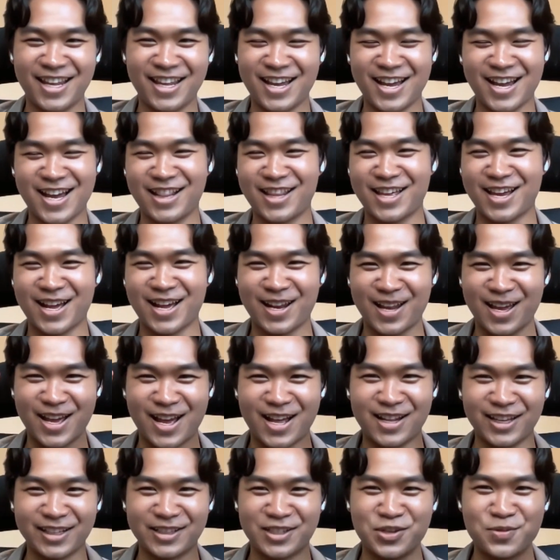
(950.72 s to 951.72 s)

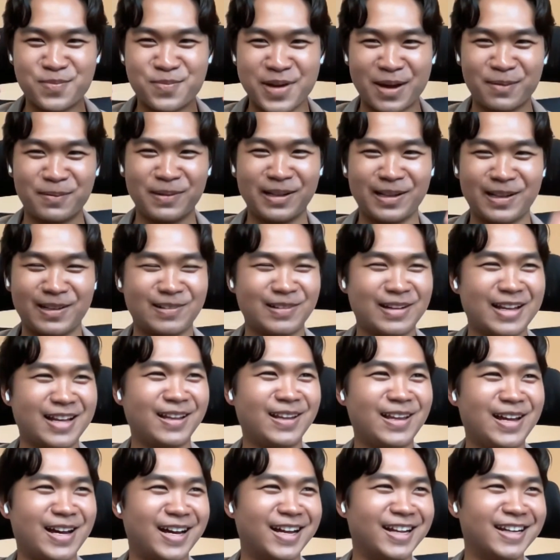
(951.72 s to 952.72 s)
I like to babble
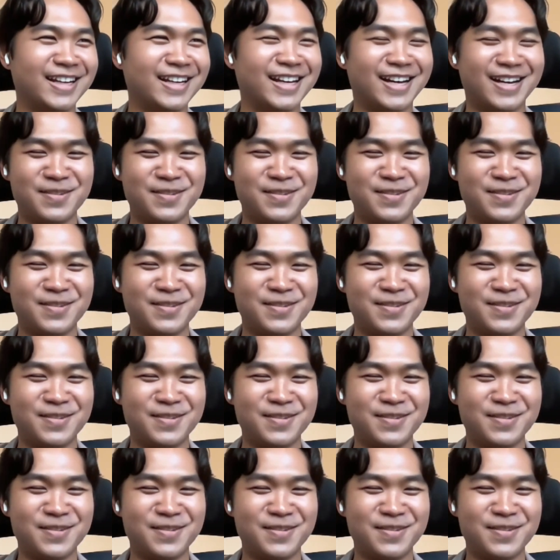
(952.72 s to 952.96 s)
a lot.